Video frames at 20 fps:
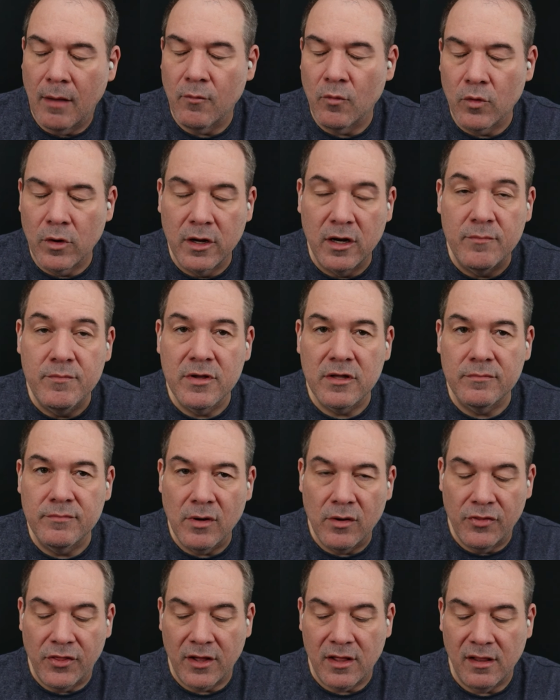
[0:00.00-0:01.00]
We're going to build
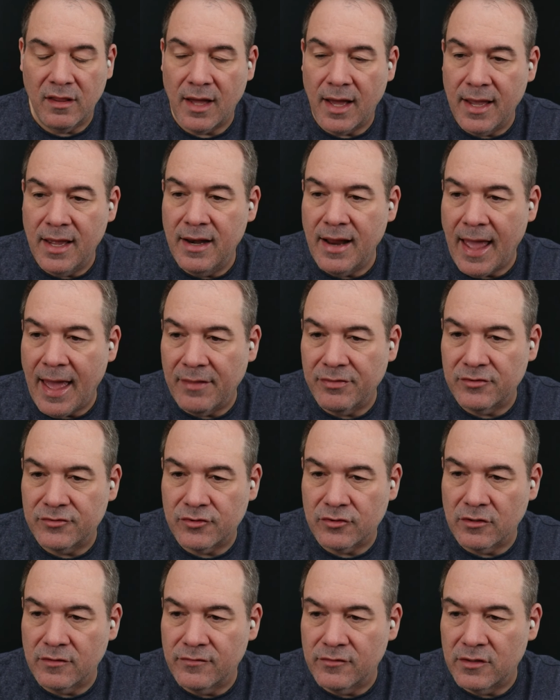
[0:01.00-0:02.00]
both the client and the
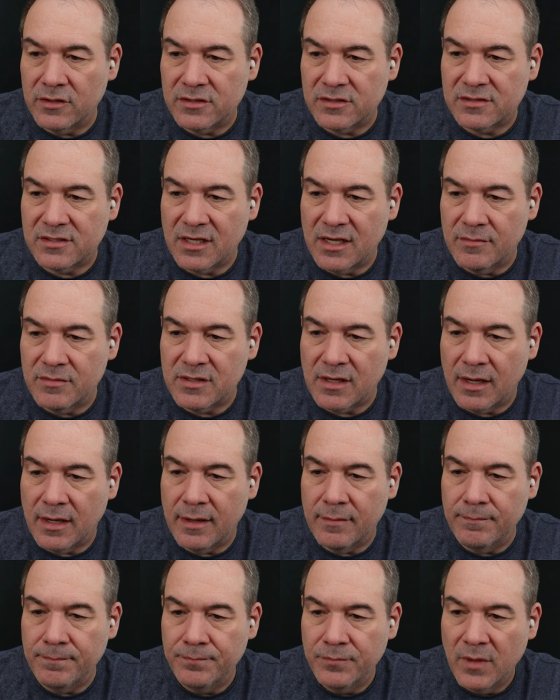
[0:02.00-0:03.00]
server at the same
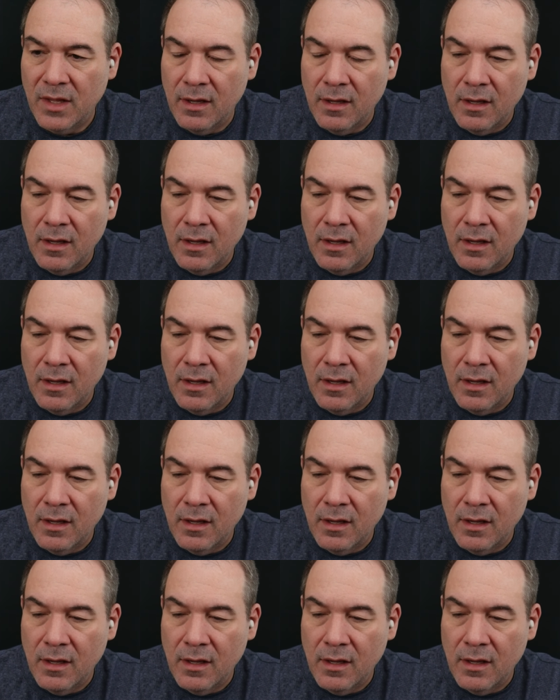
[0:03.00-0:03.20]
time.